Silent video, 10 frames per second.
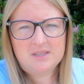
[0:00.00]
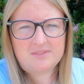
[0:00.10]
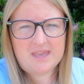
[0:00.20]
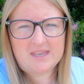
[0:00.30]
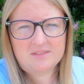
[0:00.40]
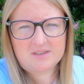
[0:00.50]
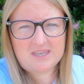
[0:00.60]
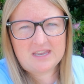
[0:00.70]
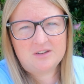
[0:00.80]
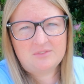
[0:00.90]
that the
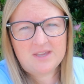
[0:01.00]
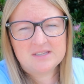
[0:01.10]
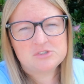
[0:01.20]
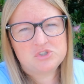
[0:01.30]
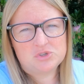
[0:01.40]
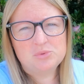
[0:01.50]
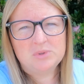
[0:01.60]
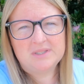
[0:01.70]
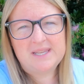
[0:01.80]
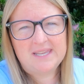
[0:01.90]
caravans do
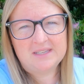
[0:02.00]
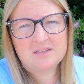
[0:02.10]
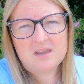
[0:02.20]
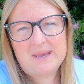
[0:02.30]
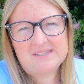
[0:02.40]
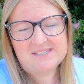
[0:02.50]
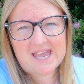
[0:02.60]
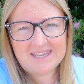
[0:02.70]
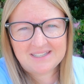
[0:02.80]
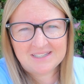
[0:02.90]
need
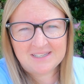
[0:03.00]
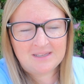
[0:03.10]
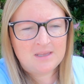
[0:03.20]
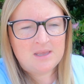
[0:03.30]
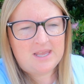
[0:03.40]
maintaining